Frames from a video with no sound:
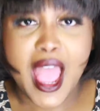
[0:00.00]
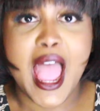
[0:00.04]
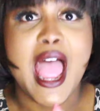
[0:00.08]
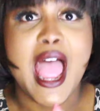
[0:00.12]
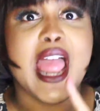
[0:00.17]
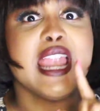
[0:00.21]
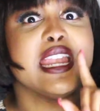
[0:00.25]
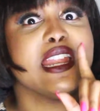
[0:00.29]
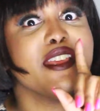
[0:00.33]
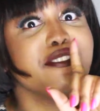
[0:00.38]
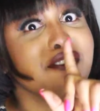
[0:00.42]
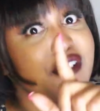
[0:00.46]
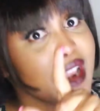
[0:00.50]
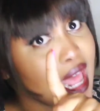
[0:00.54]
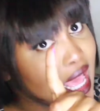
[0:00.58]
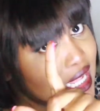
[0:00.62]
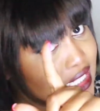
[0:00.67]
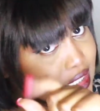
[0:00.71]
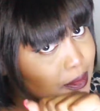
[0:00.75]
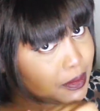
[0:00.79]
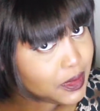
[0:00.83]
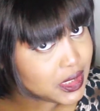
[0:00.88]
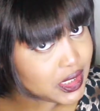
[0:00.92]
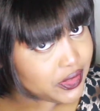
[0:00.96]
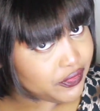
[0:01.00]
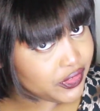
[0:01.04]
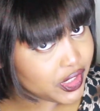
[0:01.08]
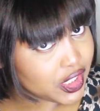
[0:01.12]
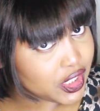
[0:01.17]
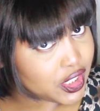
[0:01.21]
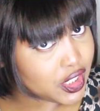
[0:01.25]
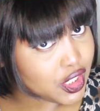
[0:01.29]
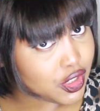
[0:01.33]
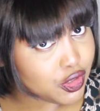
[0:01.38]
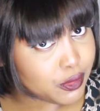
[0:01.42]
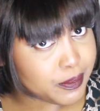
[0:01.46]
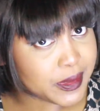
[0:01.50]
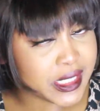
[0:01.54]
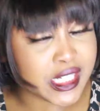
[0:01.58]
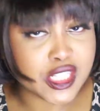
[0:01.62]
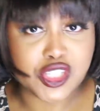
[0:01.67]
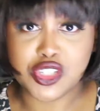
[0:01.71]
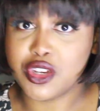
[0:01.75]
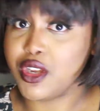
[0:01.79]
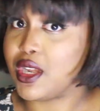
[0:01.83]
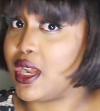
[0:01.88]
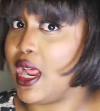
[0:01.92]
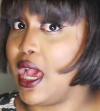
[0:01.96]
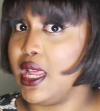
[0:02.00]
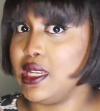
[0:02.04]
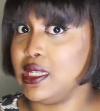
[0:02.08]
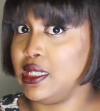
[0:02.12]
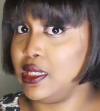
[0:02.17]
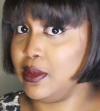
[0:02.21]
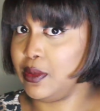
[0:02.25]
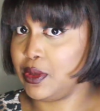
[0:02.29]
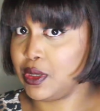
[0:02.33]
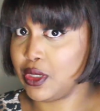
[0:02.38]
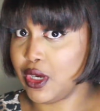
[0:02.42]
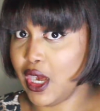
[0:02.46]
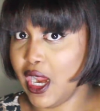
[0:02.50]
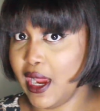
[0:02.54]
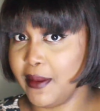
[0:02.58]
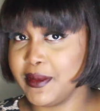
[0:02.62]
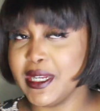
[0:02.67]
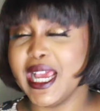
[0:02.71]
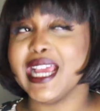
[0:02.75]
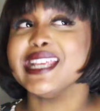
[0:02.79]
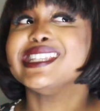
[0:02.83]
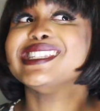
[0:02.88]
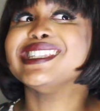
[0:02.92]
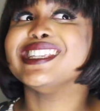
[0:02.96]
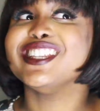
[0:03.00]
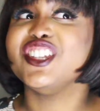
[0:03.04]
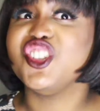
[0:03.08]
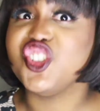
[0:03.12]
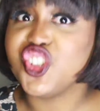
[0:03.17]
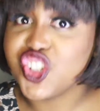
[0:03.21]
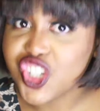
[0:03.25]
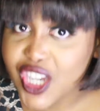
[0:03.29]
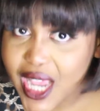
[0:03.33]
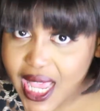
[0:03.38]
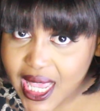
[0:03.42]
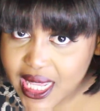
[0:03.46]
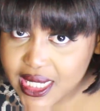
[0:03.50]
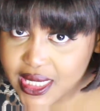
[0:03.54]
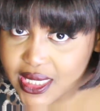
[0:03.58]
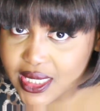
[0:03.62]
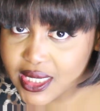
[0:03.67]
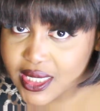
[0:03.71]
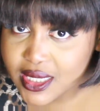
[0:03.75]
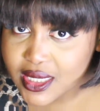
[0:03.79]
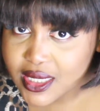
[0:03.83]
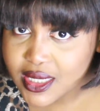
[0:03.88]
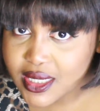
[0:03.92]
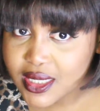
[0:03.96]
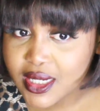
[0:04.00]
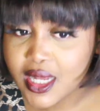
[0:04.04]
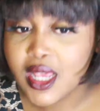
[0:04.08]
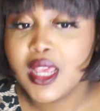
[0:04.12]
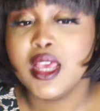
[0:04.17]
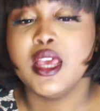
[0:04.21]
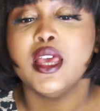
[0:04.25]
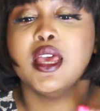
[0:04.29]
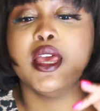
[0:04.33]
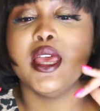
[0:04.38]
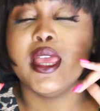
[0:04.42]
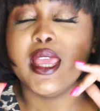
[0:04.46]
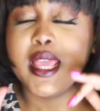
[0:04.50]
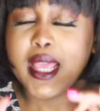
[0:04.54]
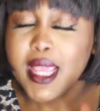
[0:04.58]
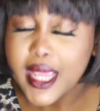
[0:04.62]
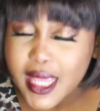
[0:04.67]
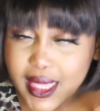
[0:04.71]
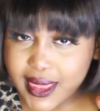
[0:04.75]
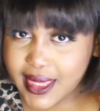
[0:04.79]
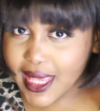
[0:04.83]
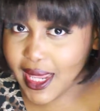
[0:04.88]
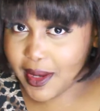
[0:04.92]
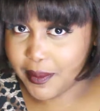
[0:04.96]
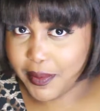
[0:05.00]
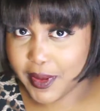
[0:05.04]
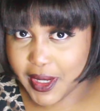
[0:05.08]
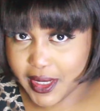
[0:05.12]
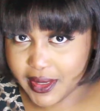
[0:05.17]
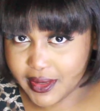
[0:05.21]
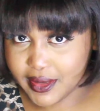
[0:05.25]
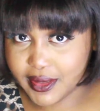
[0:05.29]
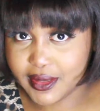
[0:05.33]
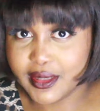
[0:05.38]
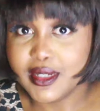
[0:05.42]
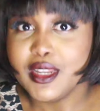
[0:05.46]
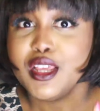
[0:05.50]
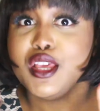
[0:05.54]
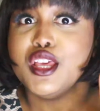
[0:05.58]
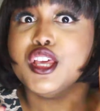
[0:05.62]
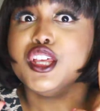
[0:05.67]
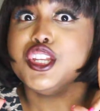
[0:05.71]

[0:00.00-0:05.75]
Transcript: And if not specifically you, because you're not subscribed, I suggest hit that button,